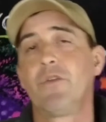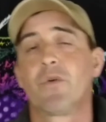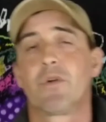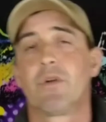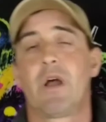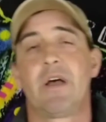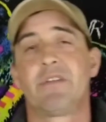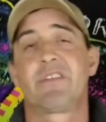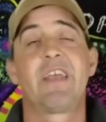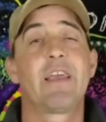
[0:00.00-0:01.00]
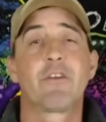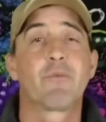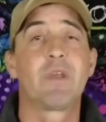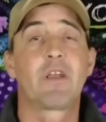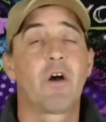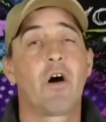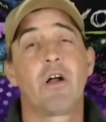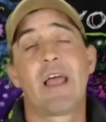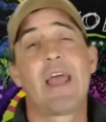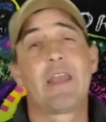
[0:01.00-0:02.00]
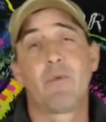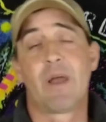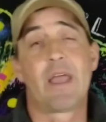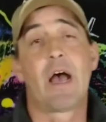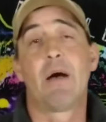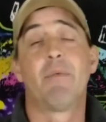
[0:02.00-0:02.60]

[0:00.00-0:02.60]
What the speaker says: your standard recall anyway.